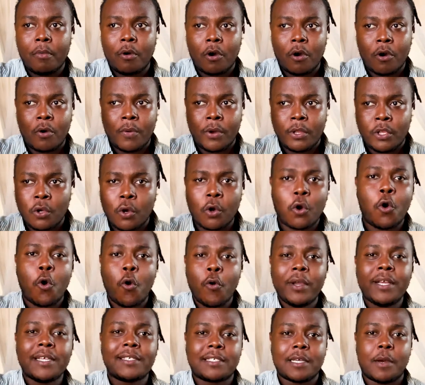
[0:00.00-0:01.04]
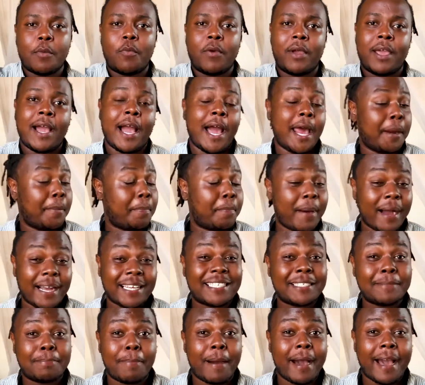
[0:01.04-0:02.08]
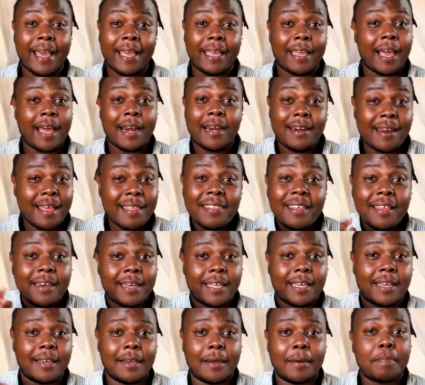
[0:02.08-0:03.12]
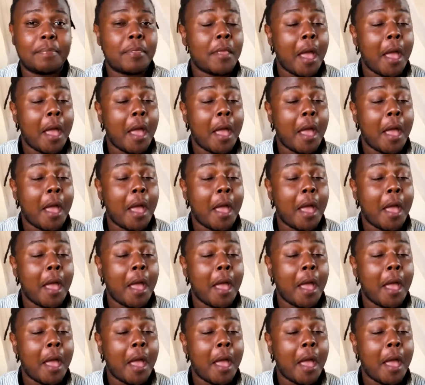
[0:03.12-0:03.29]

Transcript: or when you're going somewhere and pass by another nigger,